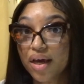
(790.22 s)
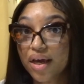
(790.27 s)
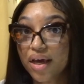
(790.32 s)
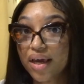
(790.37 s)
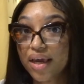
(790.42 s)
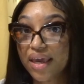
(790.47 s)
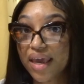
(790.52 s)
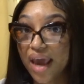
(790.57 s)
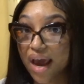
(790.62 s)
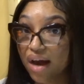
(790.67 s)

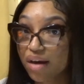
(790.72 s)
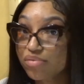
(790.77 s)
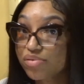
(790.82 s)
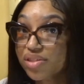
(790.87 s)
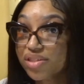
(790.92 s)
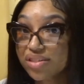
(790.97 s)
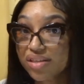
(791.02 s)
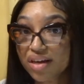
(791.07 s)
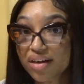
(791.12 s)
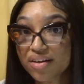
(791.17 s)
couch
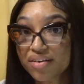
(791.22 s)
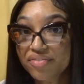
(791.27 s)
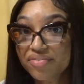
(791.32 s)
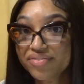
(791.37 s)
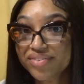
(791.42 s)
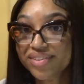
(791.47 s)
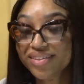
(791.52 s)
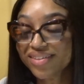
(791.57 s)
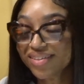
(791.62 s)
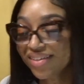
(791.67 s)

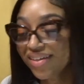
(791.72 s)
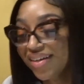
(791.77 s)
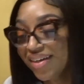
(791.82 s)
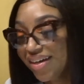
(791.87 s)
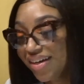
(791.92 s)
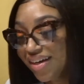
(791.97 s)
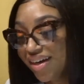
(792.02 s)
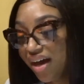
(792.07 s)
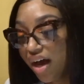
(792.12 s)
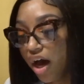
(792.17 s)
surfed
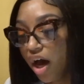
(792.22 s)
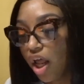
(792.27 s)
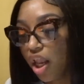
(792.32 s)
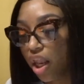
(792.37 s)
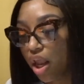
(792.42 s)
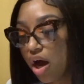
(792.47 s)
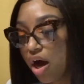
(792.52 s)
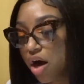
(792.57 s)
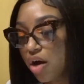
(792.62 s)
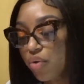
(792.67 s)

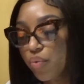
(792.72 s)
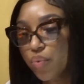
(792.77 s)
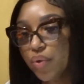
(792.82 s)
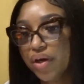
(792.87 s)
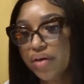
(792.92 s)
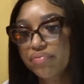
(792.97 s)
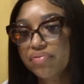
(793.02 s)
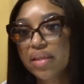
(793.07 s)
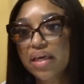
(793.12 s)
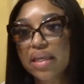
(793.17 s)
along
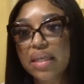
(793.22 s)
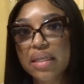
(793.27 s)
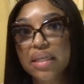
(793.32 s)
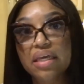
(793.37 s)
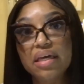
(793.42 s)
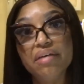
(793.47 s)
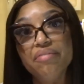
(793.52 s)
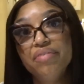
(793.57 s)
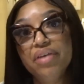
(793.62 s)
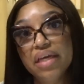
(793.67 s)
with
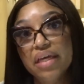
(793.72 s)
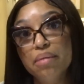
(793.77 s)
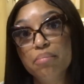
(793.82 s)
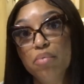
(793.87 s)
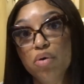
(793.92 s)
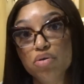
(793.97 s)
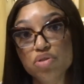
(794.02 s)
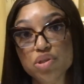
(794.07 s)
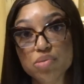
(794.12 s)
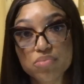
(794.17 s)
lived in
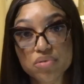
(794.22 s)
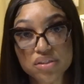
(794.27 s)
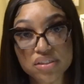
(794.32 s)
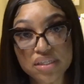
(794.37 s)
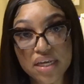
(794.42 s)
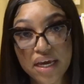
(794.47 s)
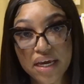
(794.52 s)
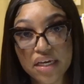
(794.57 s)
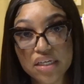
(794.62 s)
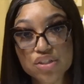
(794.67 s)
multiple
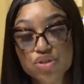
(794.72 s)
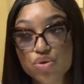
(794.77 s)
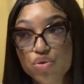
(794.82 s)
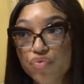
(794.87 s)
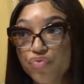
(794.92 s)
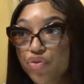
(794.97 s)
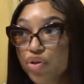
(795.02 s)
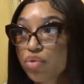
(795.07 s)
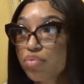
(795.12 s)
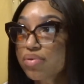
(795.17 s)
states. So
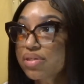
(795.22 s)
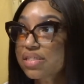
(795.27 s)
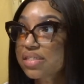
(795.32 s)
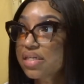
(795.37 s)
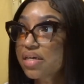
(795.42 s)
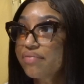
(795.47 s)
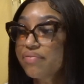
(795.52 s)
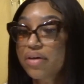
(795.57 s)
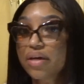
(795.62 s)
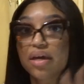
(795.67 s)
if you was
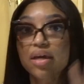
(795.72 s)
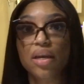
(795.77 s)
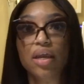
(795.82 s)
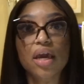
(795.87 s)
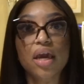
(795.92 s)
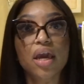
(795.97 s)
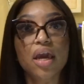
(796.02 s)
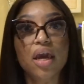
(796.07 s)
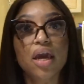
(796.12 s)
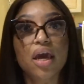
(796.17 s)
living
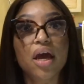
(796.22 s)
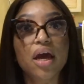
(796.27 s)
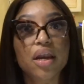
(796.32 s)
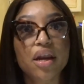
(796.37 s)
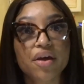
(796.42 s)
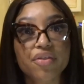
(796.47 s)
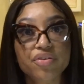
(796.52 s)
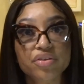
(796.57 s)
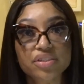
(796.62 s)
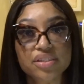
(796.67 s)
in
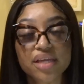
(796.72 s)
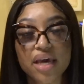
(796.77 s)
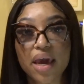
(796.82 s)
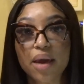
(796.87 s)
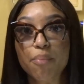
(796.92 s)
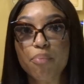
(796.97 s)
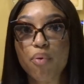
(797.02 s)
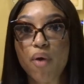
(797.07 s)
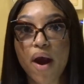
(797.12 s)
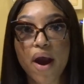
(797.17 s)
another
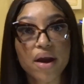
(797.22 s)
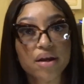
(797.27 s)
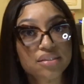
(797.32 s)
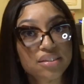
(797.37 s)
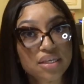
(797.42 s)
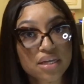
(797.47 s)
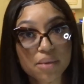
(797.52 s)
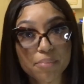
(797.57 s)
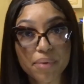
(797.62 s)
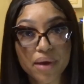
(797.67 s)
state prior
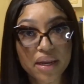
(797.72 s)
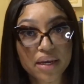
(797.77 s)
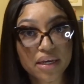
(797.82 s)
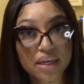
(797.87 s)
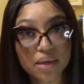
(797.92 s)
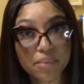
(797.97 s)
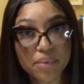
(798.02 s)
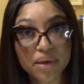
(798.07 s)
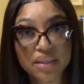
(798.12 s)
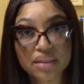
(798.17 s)
to the
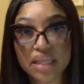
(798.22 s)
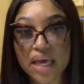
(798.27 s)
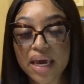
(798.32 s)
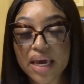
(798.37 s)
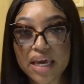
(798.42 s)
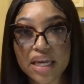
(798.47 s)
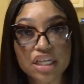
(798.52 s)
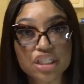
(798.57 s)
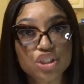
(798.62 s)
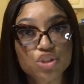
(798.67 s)
pandemic that
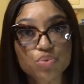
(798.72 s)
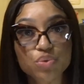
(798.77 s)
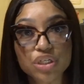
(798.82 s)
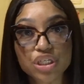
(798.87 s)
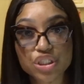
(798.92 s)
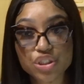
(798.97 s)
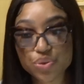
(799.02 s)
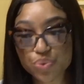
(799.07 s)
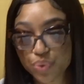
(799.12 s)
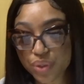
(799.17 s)
hit in
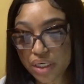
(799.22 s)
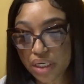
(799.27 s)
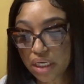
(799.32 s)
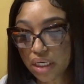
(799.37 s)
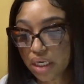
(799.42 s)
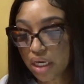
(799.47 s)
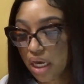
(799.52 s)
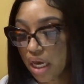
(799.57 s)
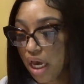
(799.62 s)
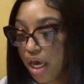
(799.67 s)

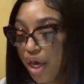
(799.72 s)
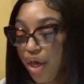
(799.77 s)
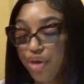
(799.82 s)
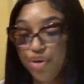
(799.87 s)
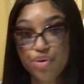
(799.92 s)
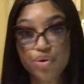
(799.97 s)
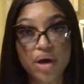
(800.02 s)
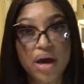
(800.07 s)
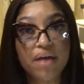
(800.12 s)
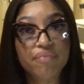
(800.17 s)
2020, you're
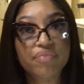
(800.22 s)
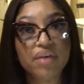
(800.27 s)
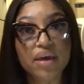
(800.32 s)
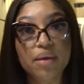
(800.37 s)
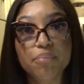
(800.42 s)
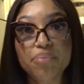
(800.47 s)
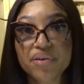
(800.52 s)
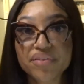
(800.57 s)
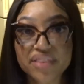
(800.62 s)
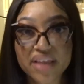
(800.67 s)
gonna have to
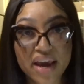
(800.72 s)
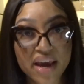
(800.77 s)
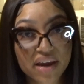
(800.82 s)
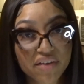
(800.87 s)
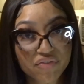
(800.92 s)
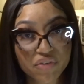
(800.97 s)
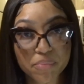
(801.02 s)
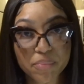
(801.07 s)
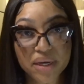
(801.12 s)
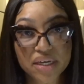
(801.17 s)
input that
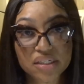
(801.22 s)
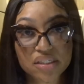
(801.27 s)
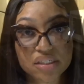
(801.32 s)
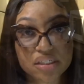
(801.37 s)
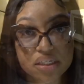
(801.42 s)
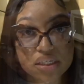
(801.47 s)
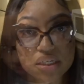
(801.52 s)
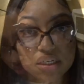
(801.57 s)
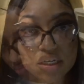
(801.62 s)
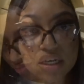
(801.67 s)

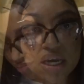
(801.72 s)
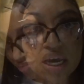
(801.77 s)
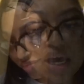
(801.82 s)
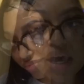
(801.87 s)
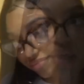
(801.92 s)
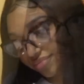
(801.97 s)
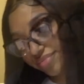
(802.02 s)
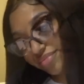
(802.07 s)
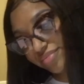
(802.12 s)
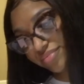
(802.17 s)
information.
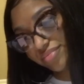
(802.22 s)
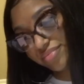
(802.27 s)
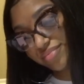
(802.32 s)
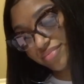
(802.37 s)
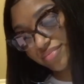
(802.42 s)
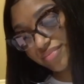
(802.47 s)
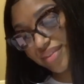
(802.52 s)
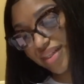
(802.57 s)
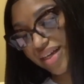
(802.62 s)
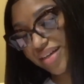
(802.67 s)

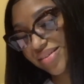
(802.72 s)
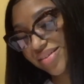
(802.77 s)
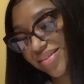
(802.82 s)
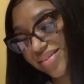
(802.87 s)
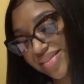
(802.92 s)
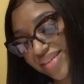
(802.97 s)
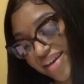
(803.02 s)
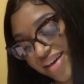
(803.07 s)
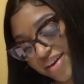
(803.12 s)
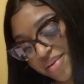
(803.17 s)
Now
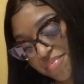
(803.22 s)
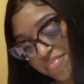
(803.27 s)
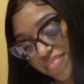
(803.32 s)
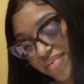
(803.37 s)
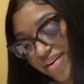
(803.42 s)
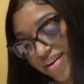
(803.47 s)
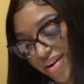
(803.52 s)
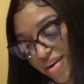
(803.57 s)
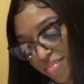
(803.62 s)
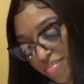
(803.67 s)
step
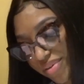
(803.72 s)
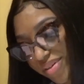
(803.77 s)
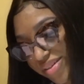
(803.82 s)
number